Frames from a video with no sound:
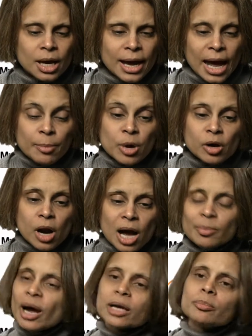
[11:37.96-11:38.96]

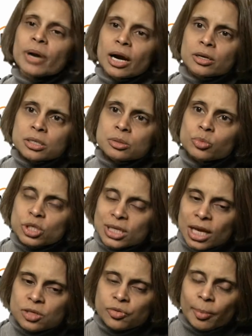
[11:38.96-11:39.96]
MRI, by comparison, which
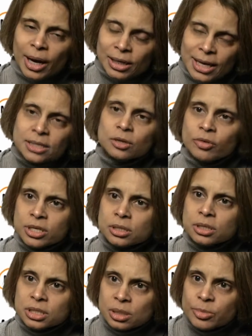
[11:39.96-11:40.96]
stands for magnetic
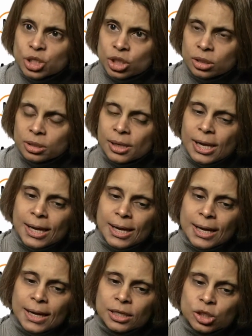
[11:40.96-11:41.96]
resonance imaging,
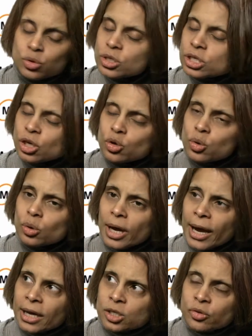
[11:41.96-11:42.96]
uses no
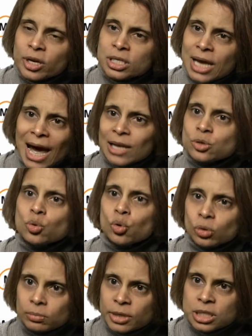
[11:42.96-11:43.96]
X-rays at
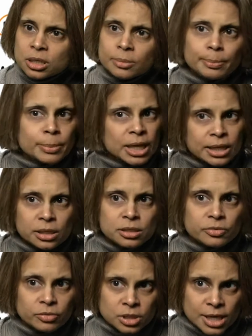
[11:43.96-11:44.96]
all. It's a completely
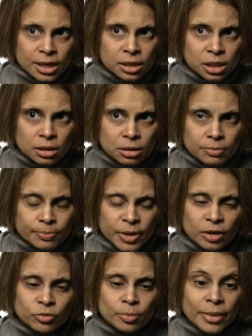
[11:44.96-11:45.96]
different technique.
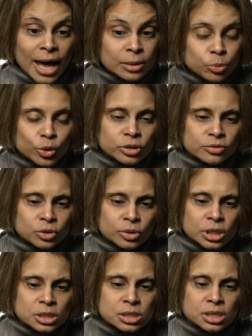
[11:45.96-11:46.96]
And from that point of view,
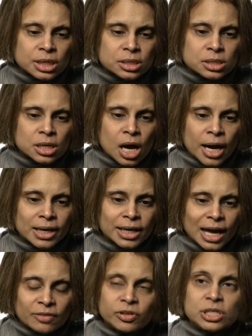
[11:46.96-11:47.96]
it's highly
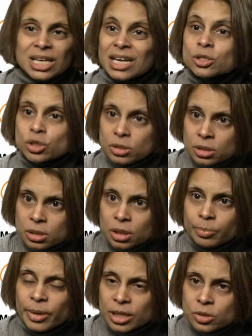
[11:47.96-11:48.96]
advantageous
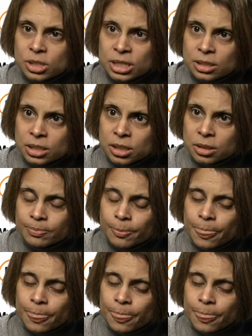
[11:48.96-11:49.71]
compared to CT.